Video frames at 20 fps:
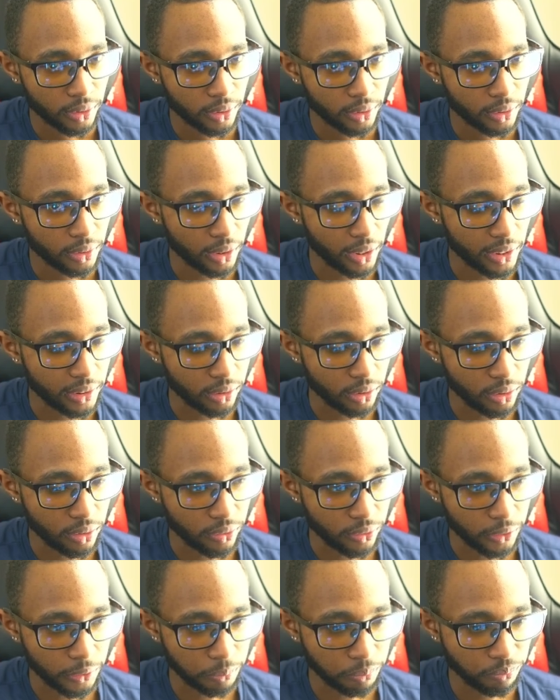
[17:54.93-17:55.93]
Slides
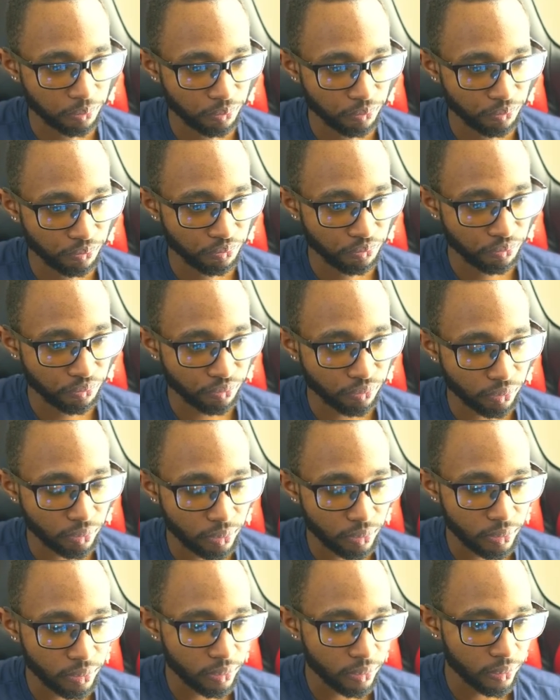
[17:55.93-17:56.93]
over.
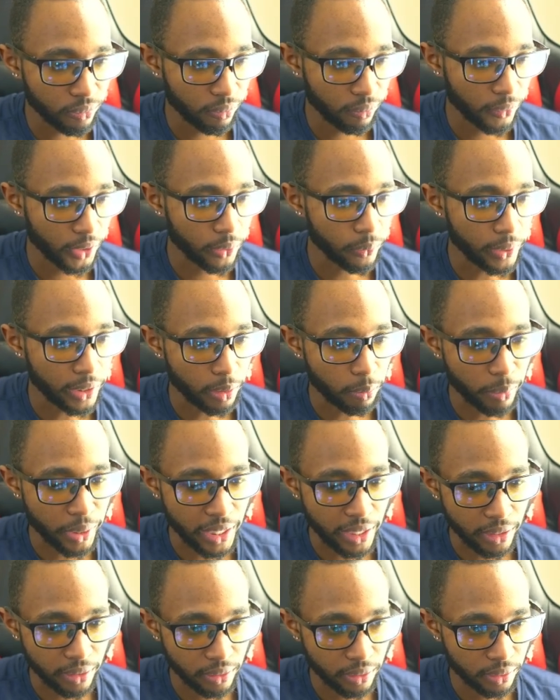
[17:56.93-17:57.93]
We get a
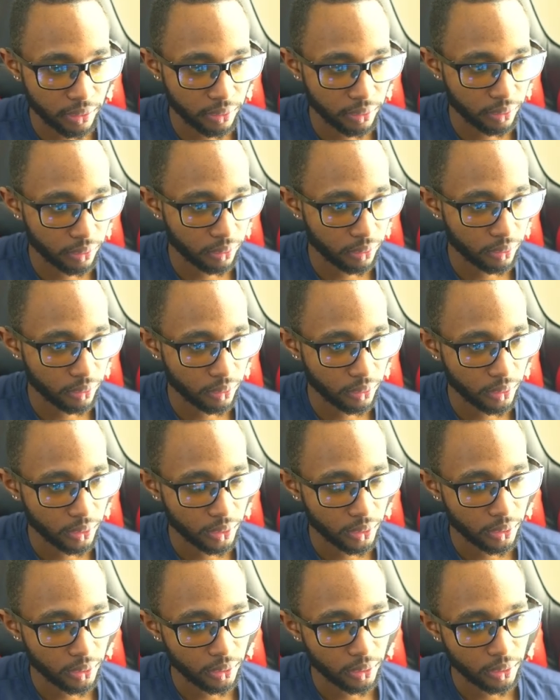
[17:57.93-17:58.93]
pin.
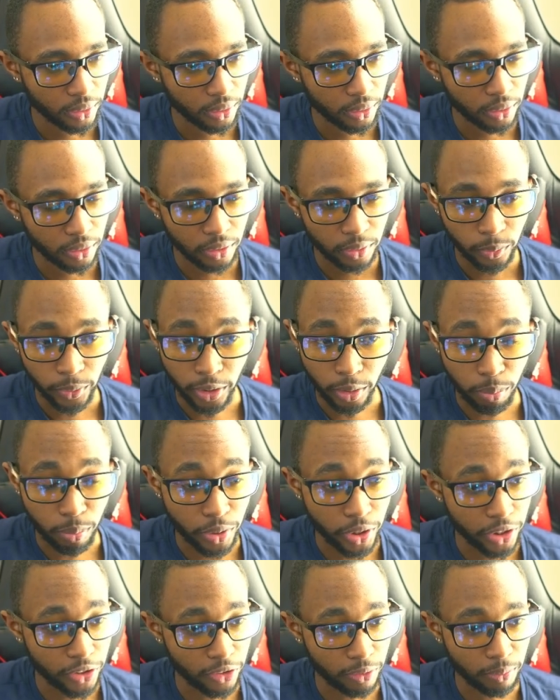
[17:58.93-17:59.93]
We get a push from